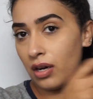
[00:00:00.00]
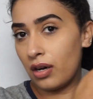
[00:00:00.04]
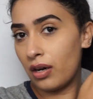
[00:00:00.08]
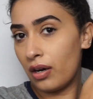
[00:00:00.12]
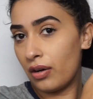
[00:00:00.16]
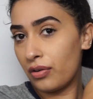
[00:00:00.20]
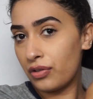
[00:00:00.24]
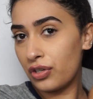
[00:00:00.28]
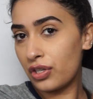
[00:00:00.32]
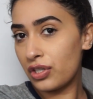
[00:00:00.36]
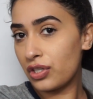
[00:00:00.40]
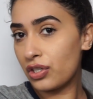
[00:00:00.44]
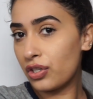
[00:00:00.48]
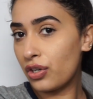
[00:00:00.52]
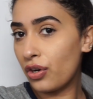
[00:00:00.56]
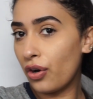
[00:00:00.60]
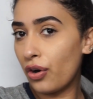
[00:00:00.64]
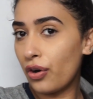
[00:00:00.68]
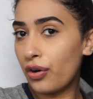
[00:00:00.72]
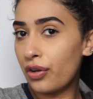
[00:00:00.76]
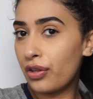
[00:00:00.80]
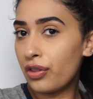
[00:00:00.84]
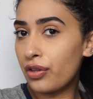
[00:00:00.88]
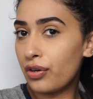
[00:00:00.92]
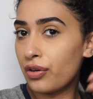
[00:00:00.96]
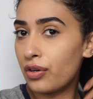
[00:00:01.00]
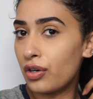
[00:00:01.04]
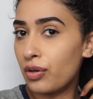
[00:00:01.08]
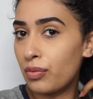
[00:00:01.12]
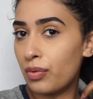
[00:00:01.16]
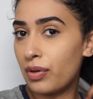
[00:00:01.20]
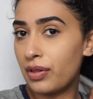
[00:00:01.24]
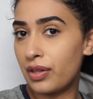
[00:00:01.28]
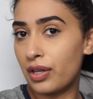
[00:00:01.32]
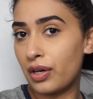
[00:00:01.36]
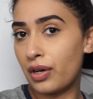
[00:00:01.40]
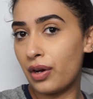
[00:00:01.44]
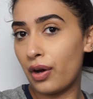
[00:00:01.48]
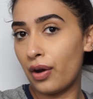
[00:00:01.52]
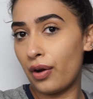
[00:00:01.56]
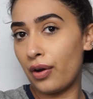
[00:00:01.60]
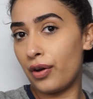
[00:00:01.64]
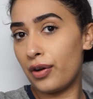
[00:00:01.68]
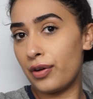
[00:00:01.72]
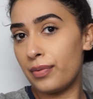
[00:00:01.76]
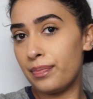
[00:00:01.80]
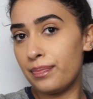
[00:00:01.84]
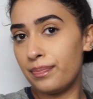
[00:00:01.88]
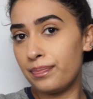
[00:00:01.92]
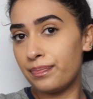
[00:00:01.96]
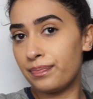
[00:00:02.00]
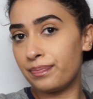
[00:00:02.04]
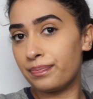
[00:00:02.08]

I'll just go through it with the comb,